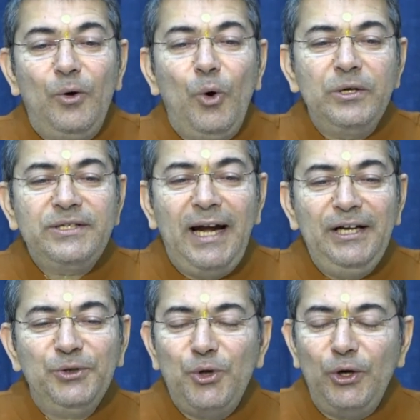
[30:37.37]
Oh,
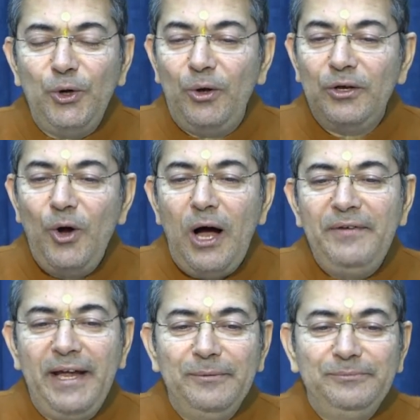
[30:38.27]
child, you don't know. Go
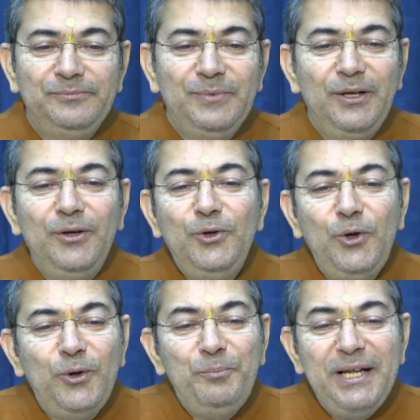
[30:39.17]
away. No,
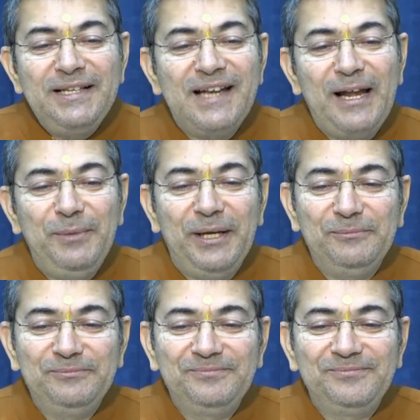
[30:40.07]
no, please tell me.
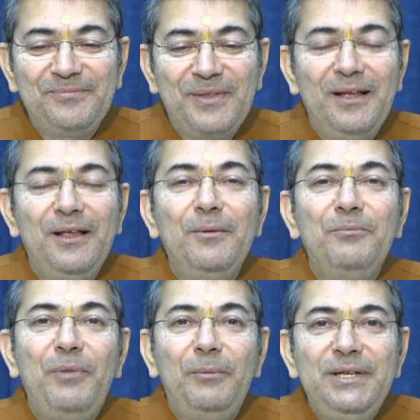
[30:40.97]

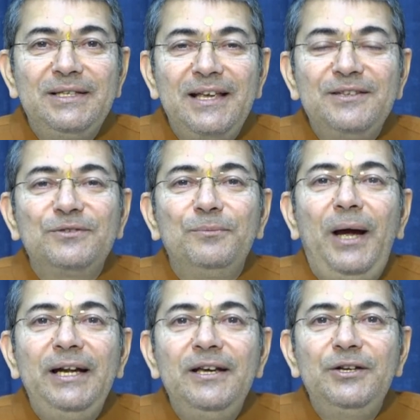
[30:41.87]
Mummy says,
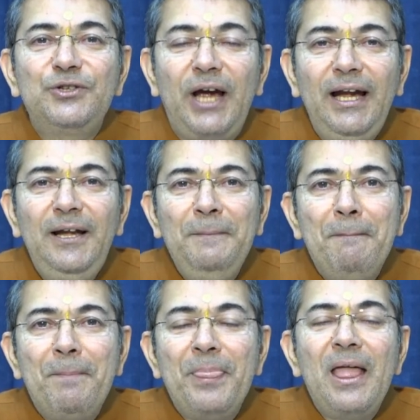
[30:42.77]
My dear child,
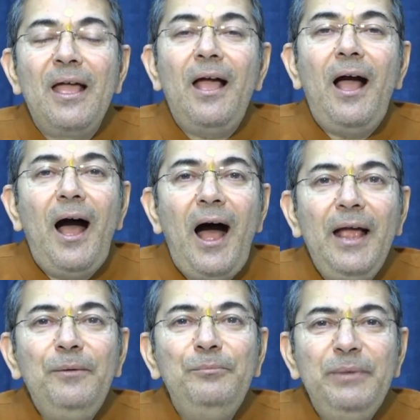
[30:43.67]

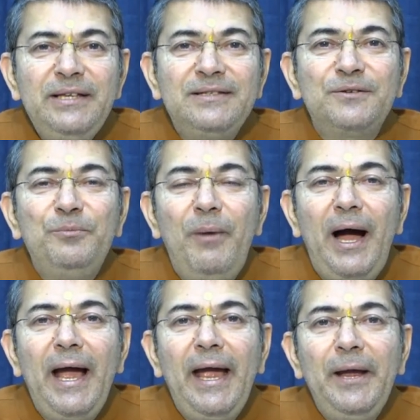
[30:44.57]
I missed
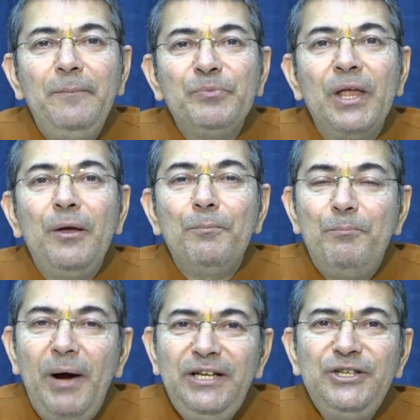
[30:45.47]
my
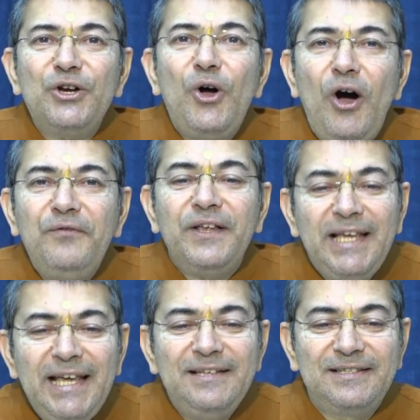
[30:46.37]
bunch of
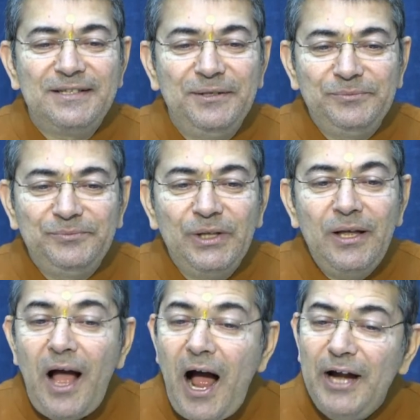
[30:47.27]
keys.
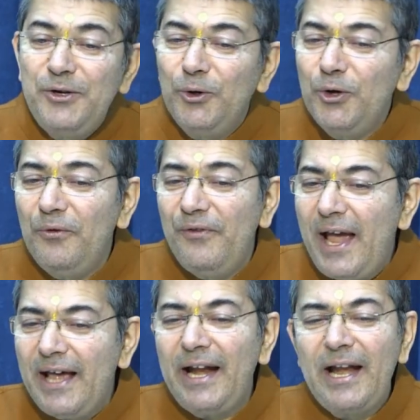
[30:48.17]
I don't know
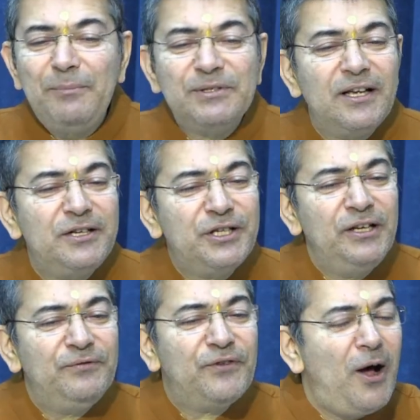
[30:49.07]
where and I'm
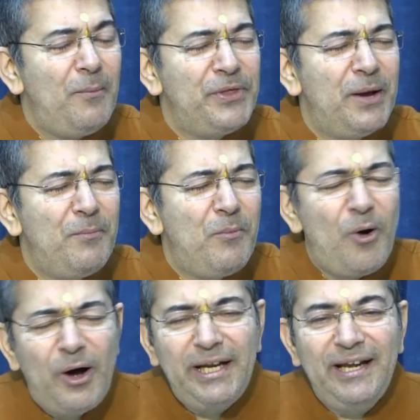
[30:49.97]
searching from the
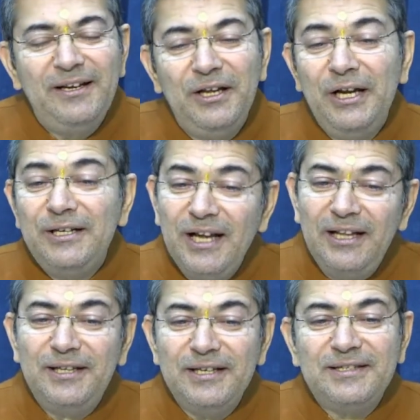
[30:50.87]
morning
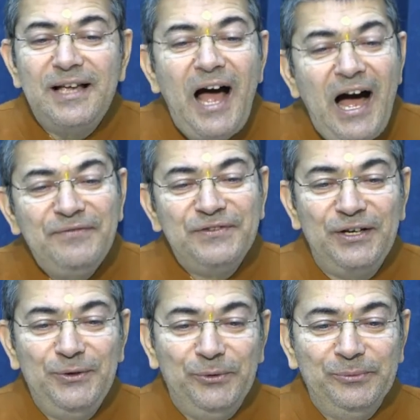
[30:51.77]
till this
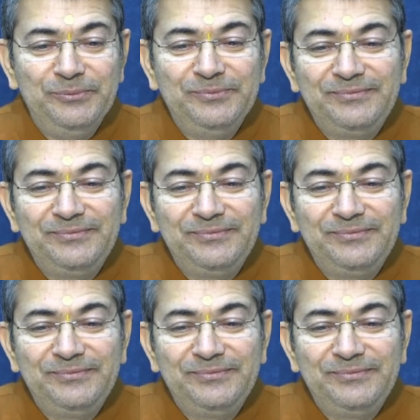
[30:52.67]
afternoon.